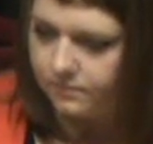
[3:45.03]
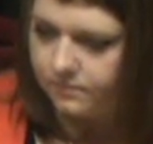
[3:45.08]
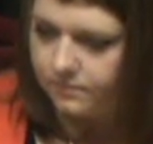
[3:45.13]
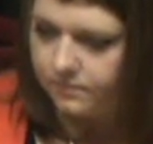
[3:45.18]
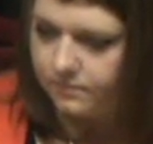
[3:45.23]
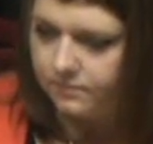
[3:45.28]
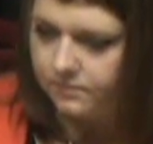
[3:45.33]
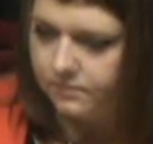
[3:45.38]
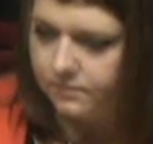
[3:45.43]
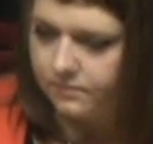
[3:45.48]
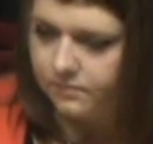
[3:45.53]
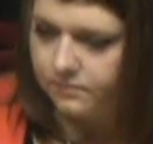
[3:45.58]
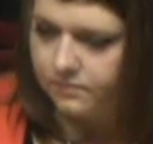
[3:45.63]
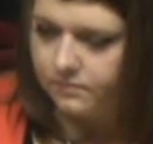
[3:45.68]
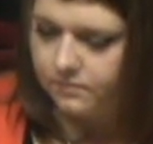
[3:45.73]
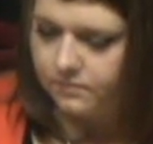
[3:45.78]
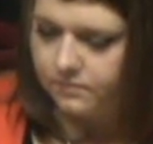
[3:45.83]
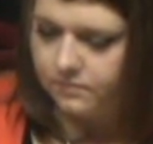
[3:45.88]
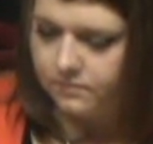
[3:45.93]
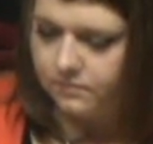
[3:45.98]

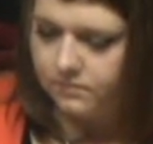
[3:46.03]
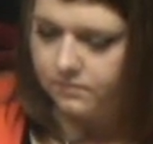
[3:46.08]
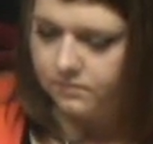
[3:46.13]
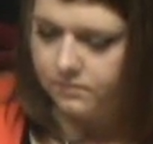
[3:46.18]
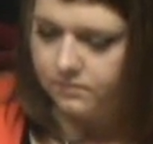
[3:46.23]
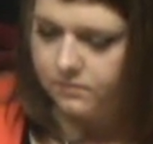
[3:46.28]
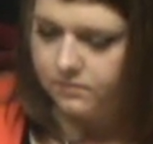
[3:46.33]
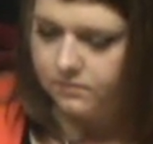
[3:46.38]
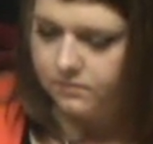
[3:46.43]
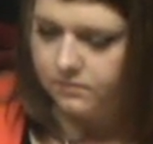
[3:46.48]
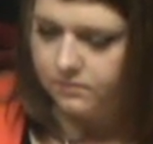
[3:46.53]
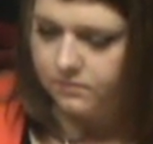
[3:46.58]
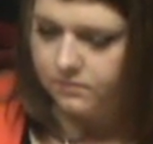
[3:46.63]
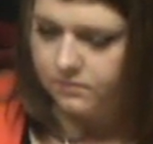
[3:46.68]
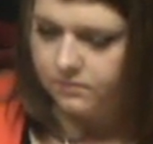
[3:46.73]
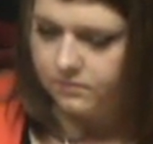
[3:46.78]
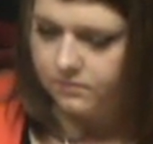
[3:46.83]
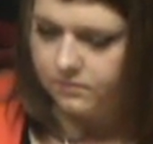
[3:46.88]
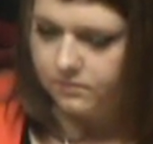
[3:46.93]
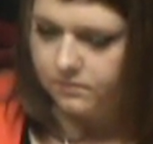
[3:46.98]

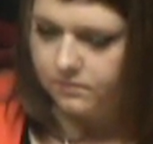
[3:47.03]
The person shown says nothing.